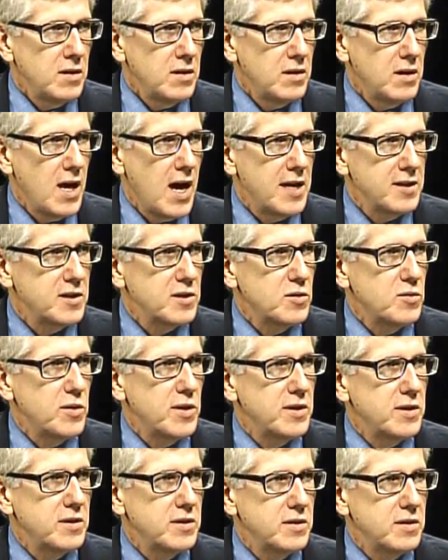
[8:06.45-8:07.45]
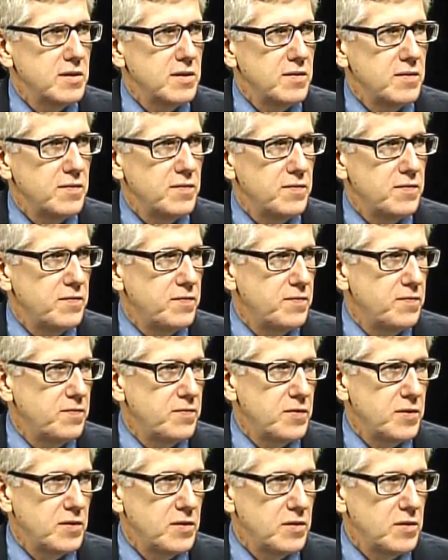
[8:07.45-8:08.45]
consequences of
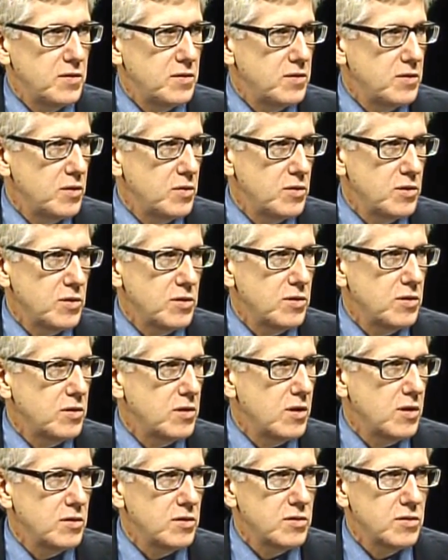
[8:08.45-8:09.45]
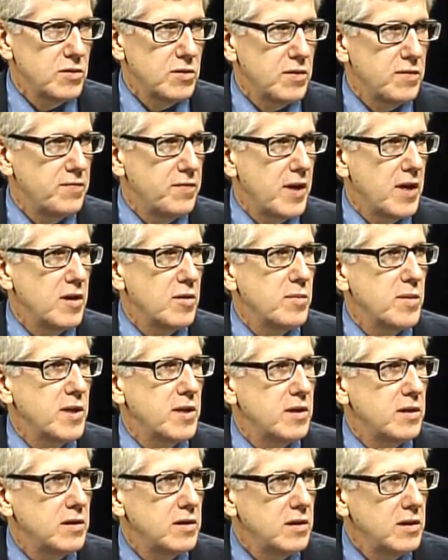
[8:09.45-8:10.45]
social, cultural,
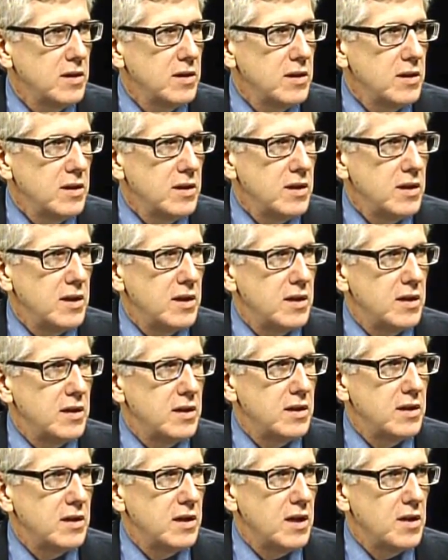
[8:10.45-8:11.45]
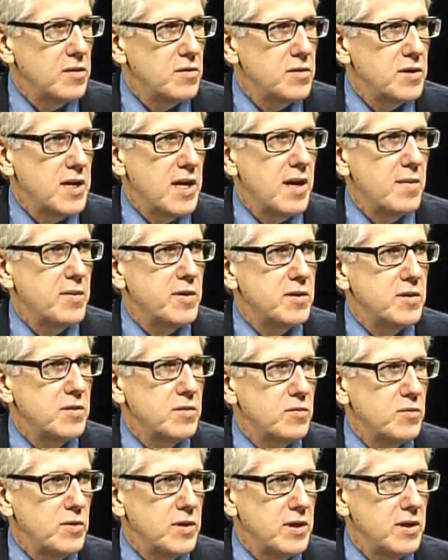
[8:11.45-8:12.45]
environmental, and other damage
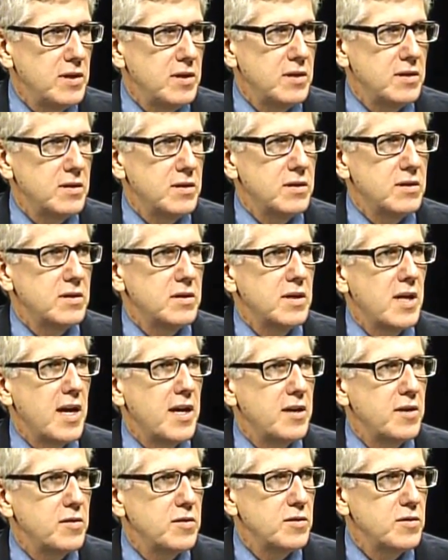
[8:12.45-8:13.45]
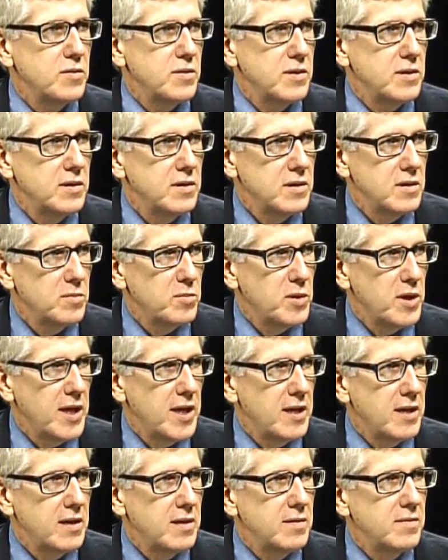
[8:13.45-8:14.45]
that we as a society are doing to the
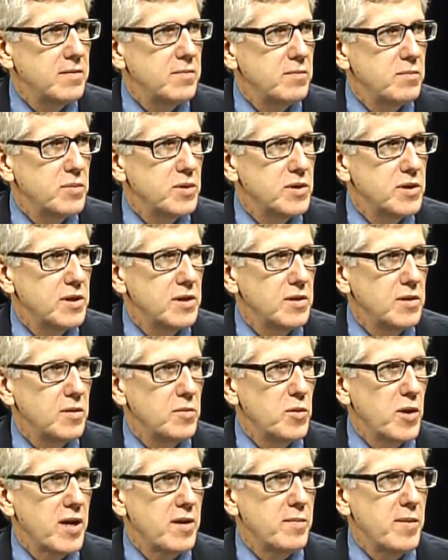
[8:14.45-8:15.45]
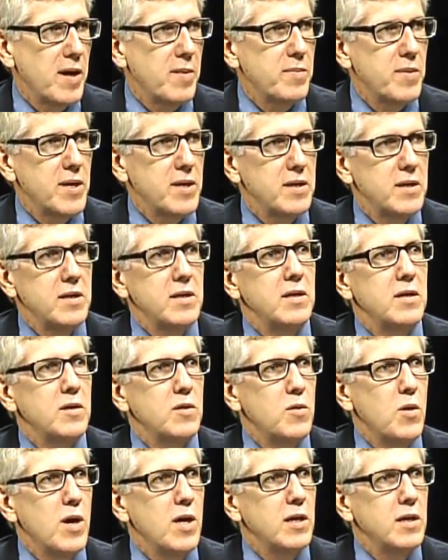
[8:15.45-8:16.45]
planet, particularly brought about by the
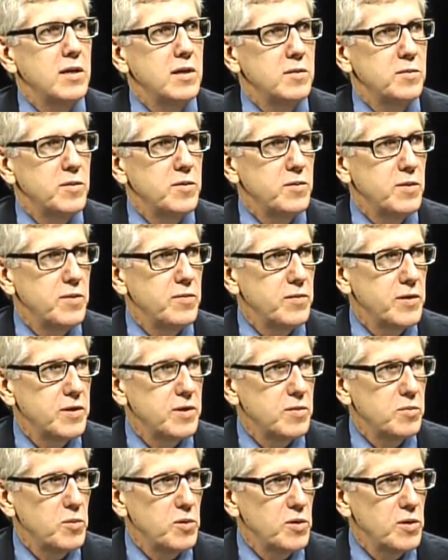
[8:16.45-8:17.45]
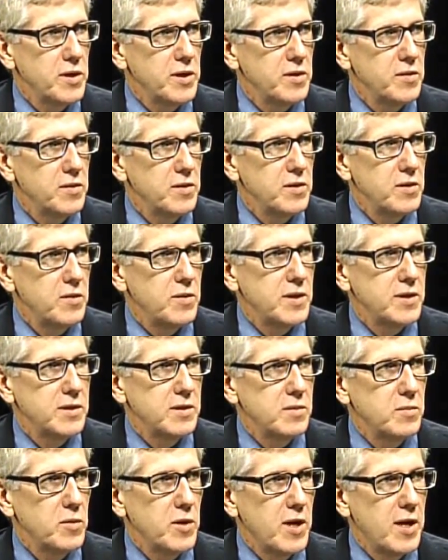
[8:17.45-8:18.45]
inequalities between rich and poor here in the US
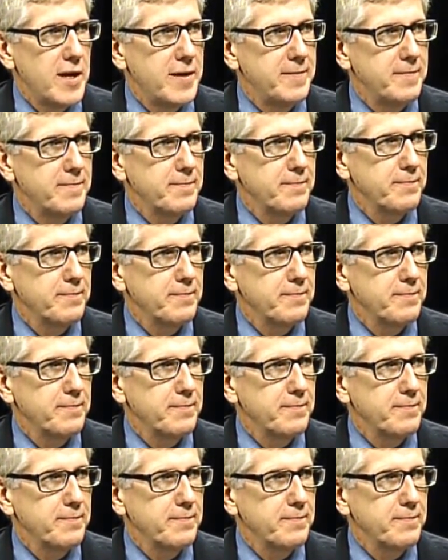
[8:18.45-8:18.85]
and abroad